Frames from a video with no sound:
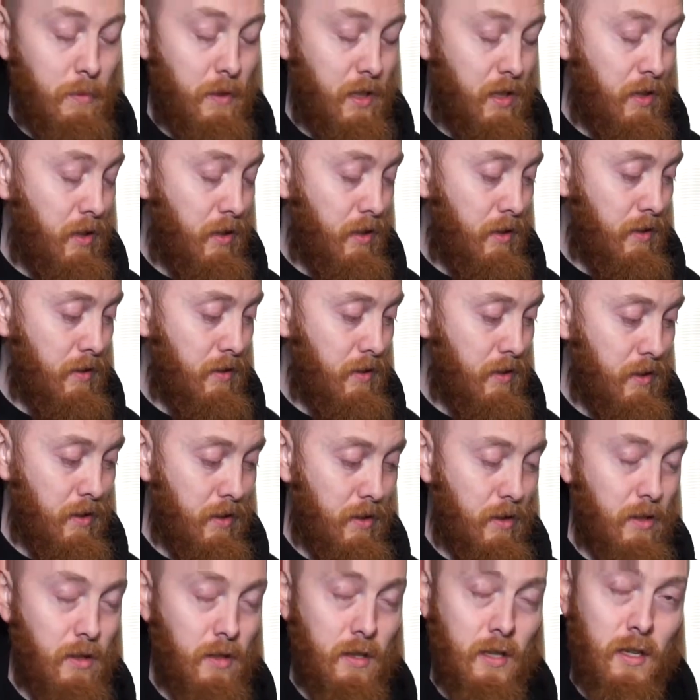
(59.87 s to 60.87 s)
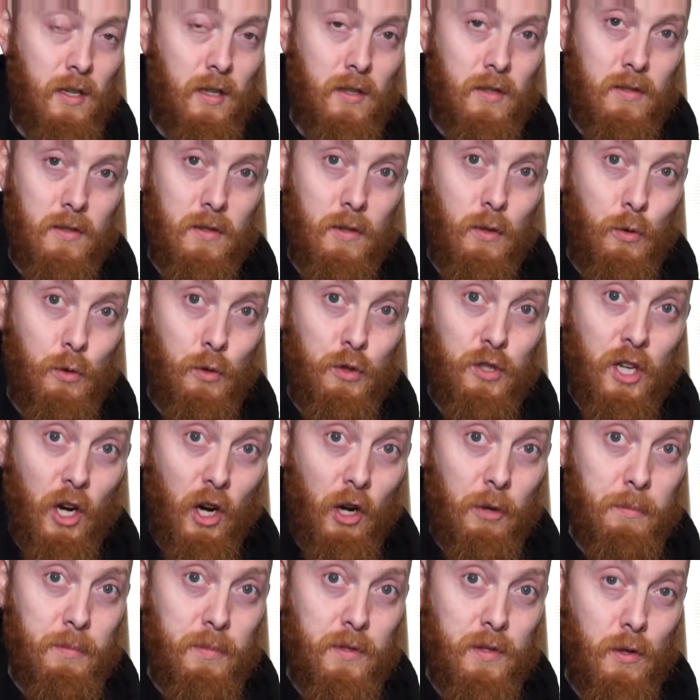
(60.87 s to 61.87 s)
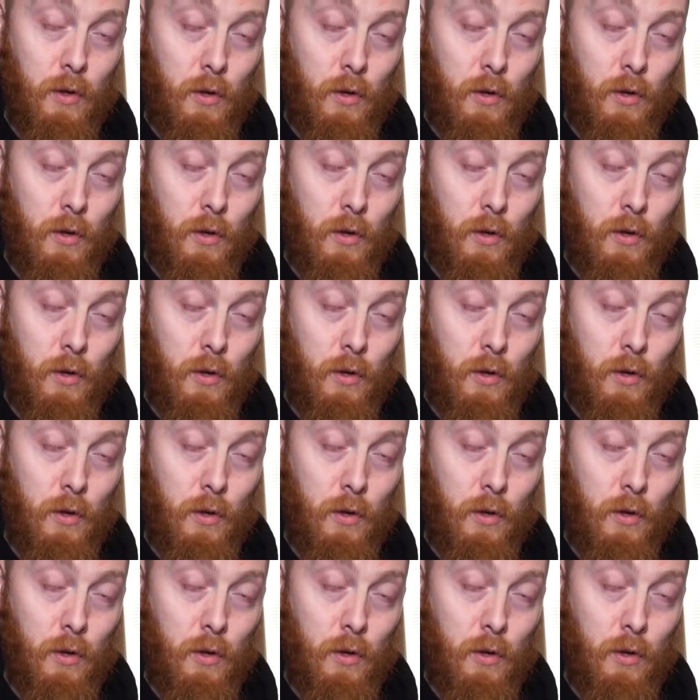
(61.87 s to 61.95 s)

because it contains no sharps